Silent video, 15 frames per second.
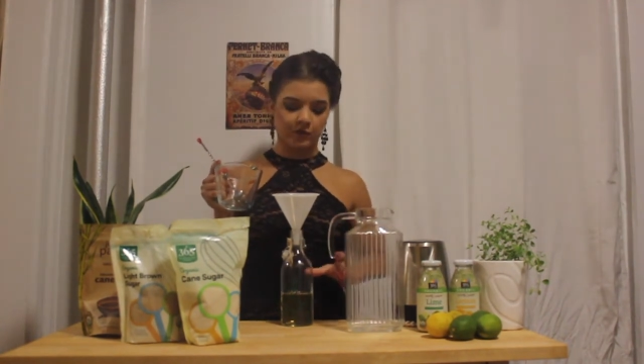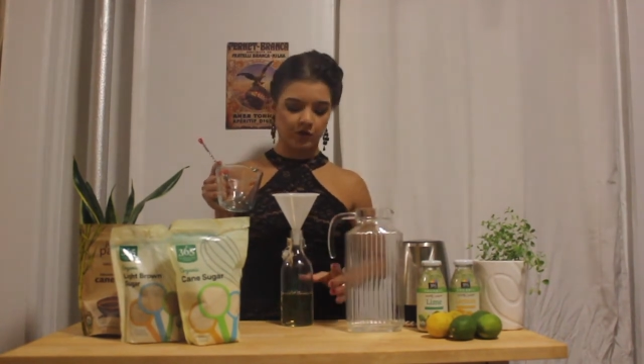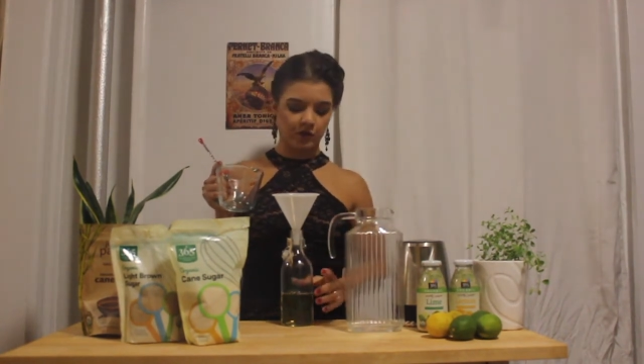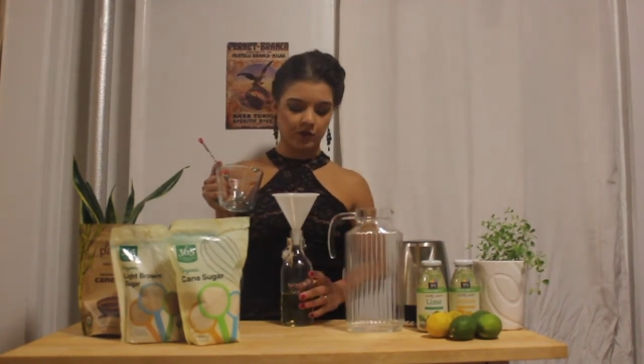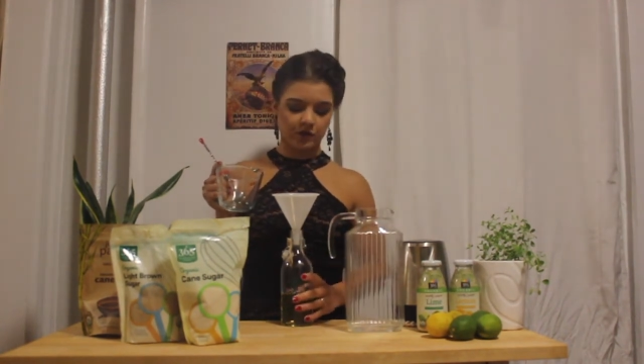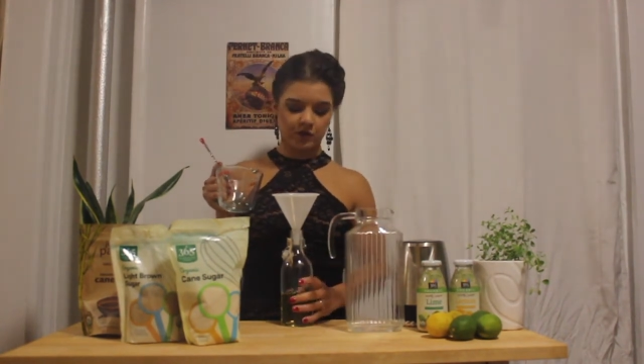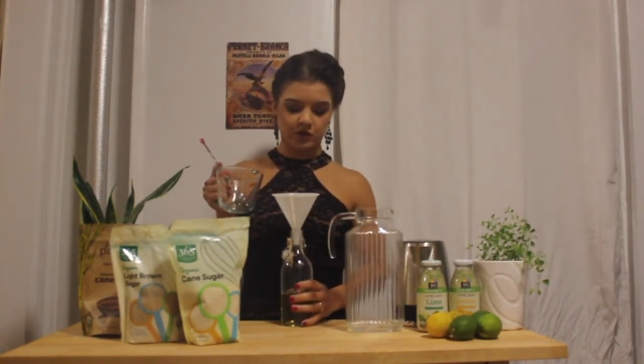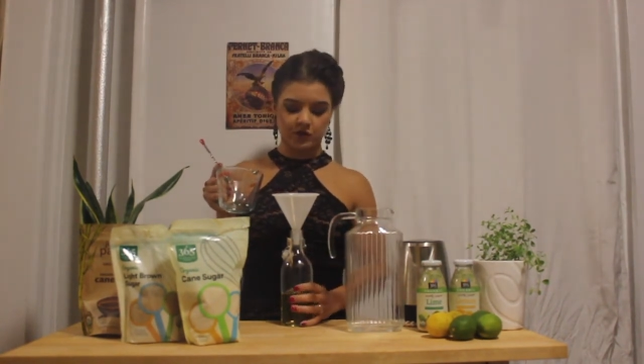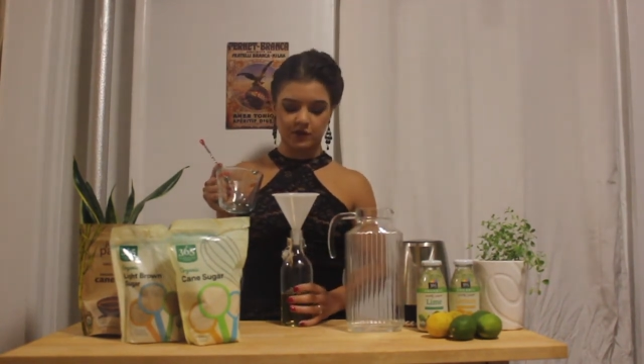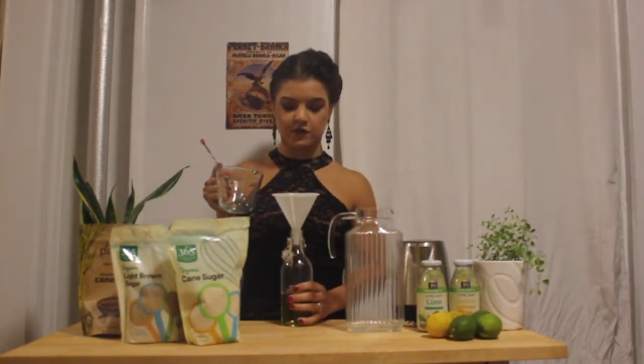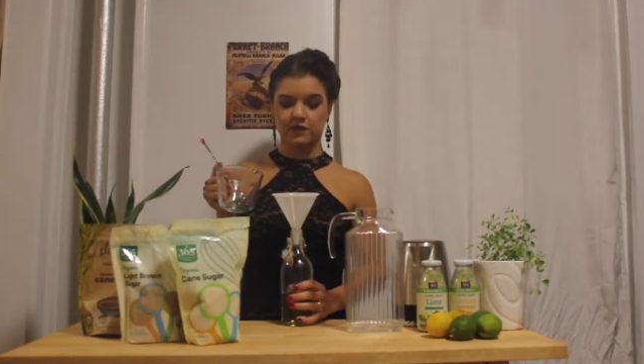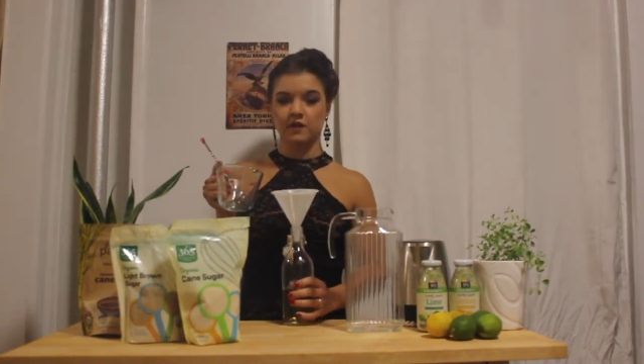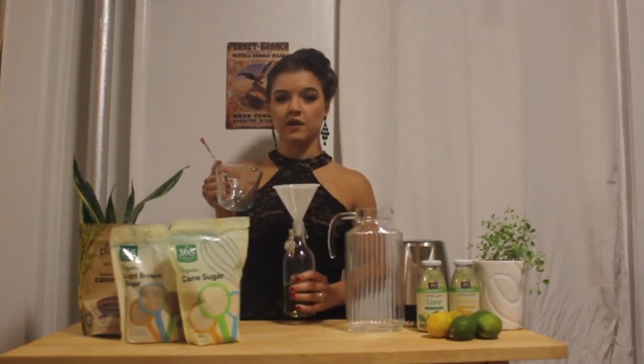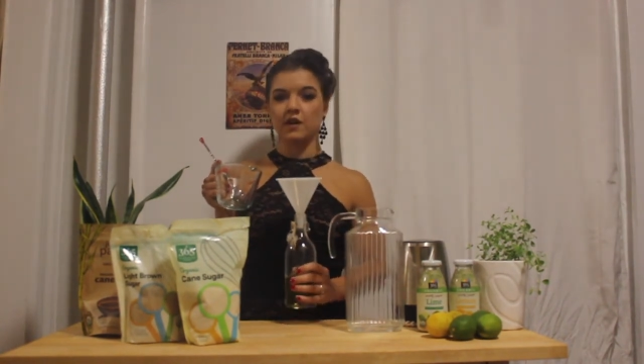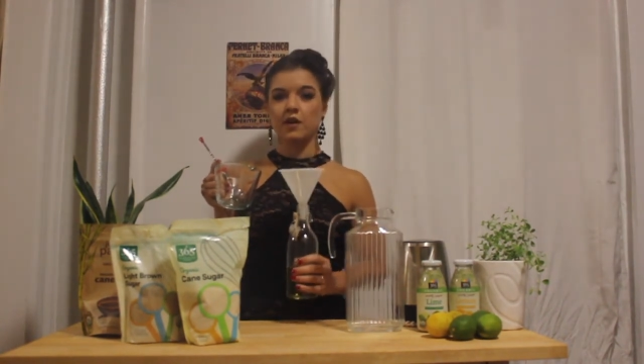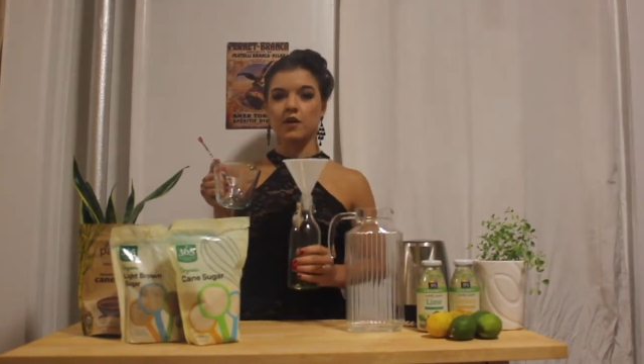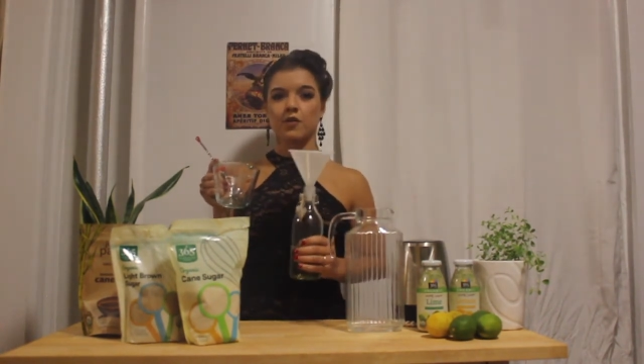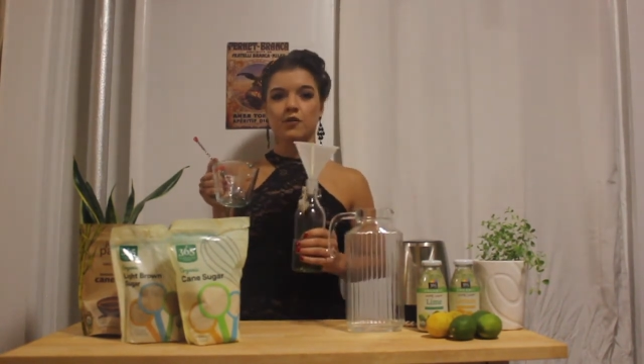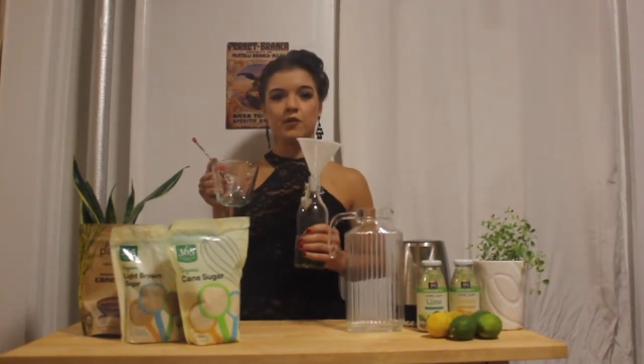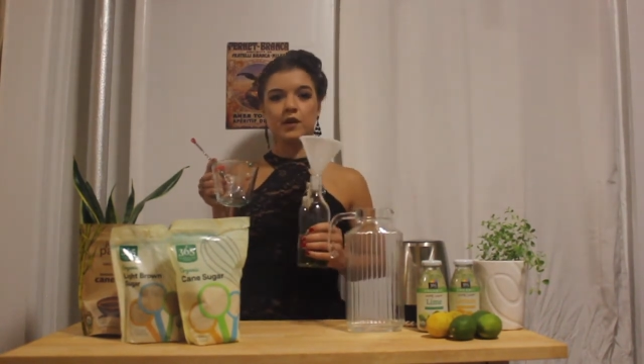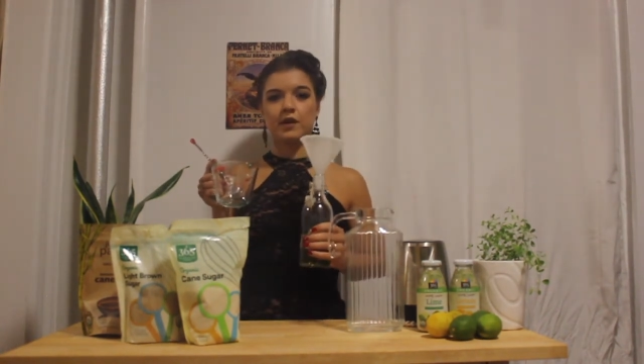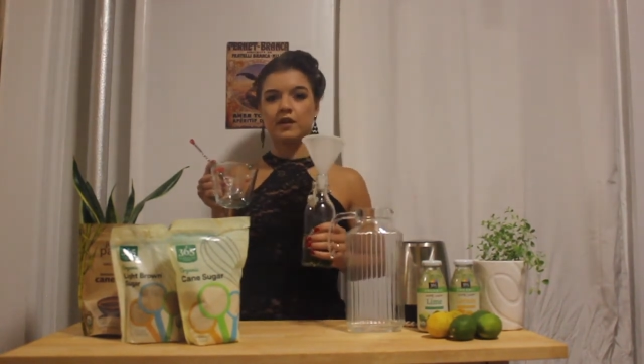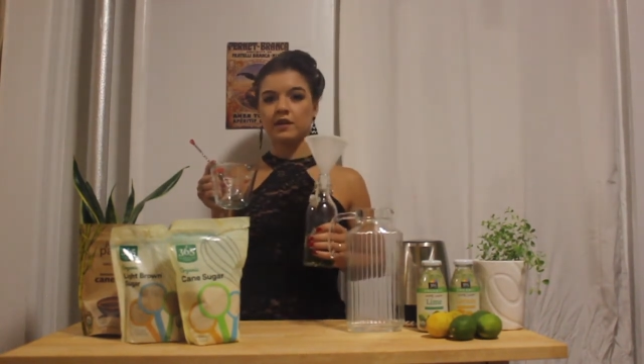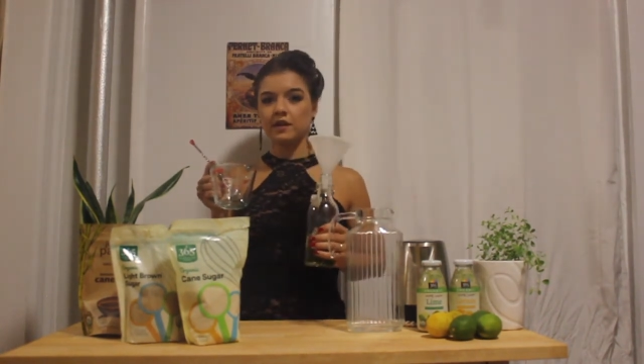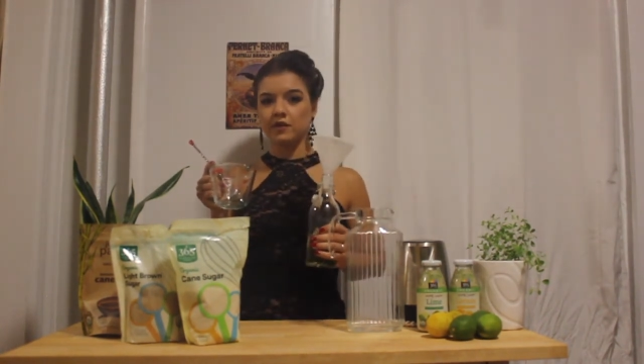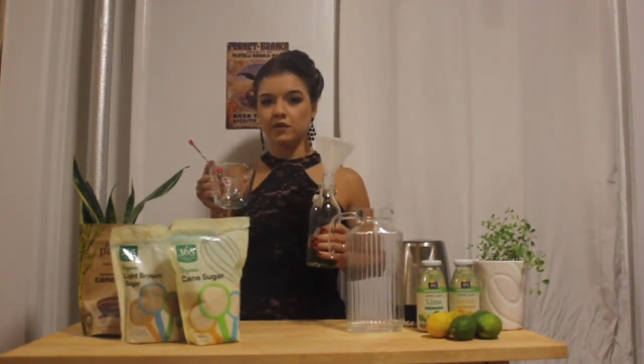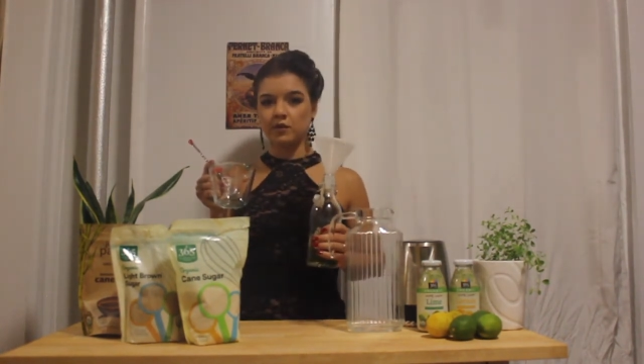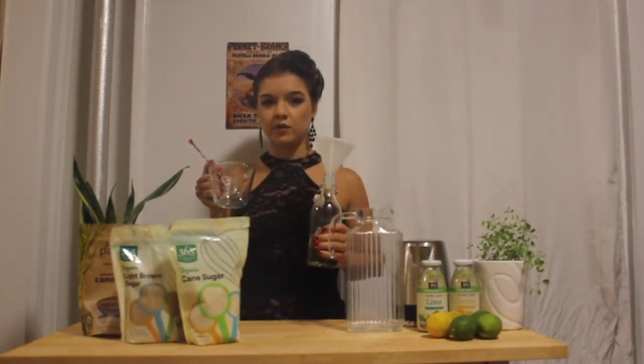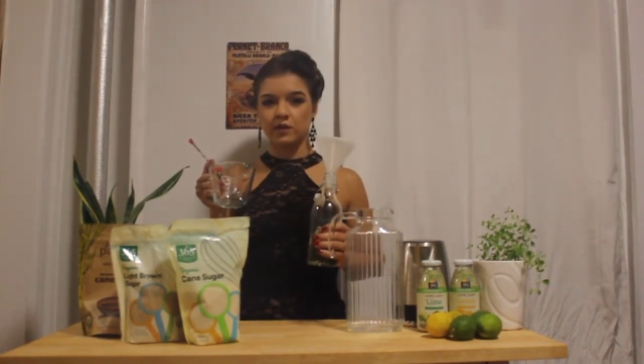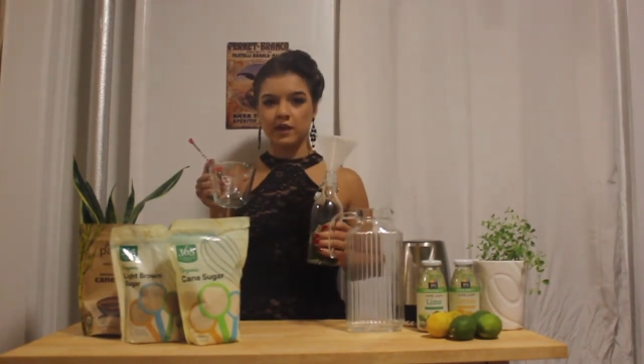So you can just fill it
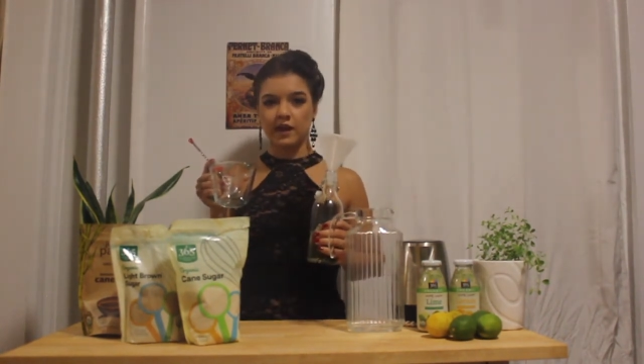into a